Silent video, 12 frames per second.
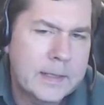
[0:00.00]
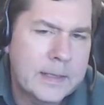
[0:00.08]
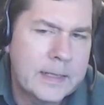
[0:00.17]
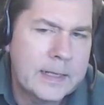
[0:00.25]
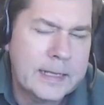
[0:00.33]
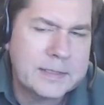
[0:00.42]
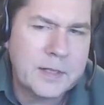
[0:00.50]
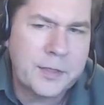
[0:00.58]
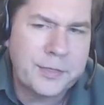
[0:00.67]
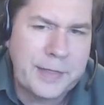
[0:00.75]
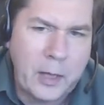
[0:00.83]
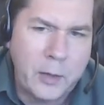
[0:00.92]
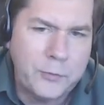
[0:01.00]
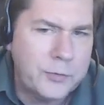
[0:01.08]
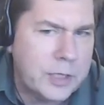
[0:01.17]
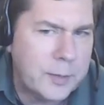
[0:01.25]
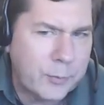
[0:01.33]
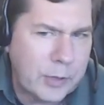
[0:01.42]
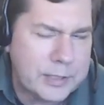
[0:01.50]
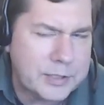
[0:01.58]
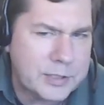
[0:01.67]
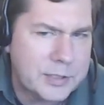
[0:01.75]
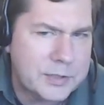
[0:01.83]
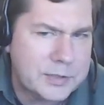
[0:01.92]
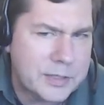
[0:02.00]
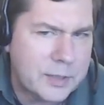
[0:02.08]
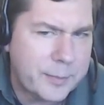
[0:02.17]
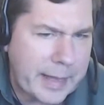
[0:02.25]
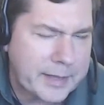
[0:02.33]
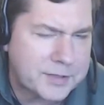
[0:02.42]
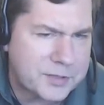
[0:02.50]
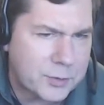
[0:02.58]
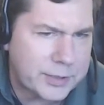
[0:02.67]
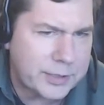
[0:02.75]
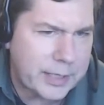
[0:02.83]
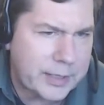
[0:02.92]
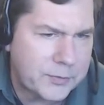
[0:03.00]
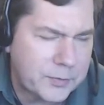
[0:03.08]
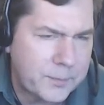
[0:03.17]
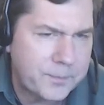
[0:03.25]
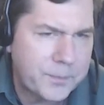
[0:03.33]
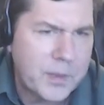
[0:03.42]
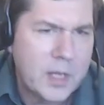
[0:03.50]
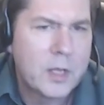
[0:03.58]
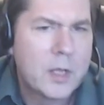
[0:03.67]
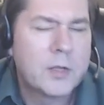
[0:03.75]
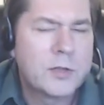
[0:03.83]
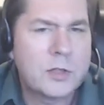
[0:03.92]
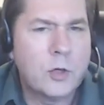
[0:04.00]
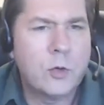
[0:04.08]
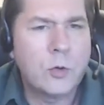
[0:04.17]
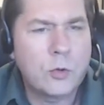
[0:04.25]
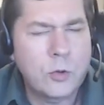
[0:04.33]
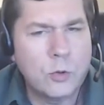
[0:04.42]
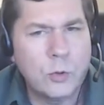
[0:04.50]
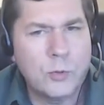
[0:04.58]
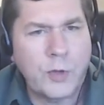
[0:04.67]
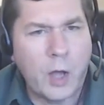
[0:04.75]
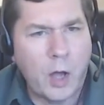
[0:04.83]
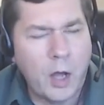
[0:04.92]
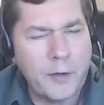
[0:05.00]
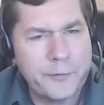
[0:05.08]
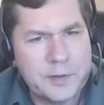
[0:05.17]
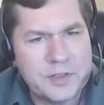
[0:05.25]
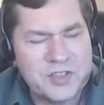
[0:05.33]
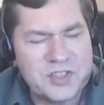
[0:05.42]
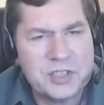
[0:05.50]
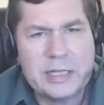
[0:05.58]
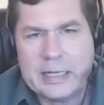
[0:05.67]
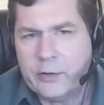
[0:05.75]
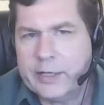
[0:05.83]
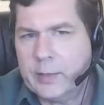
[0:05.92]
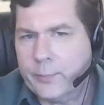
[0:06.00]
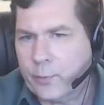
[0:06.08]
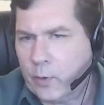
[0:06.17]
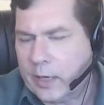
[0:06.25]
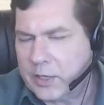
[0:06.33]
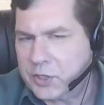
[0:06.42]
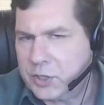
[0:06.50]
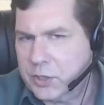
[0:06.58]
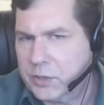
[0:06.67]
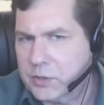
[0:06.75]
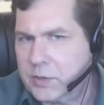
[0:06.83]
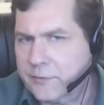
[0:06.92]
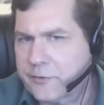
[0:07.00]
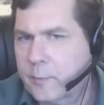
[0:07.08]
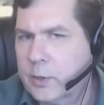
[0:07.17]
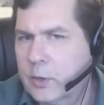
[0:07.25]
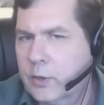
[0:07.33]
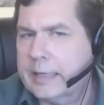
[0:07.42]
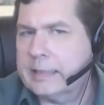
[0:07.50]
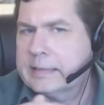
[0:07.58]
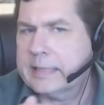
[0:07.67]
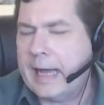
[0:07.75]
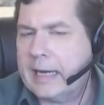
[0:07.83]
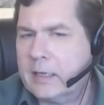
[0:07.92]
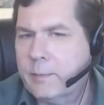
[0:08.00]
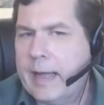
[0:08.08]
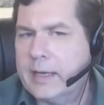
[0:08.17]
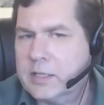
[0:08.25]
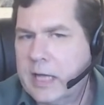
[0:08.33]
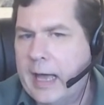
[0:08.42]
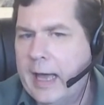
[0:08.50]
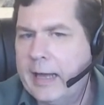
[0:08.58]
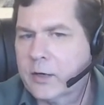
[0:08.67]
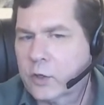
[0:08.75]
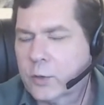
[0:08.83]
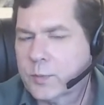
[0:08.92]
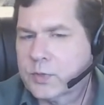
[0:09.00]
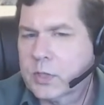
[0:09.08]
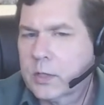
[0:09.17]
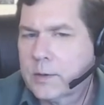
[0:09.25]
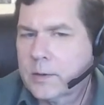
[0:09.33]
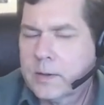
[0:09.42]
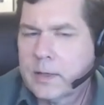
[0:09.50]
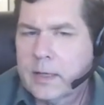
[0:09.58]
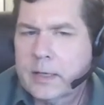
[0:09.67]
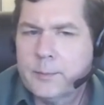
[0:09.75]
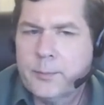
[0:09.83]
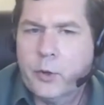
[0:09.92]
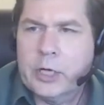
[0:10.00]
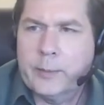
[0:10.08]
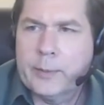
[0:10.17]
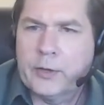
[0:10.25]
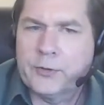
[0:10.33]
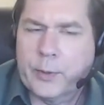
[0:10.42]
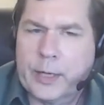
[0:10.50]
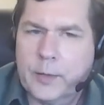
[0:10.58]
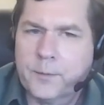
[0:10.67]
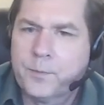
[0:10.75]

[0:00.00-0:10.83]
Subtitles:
it has 1,000 impressions in the past 30 days. So Google's often stealing impressions from your exact match ad groups and putting them elsewhere.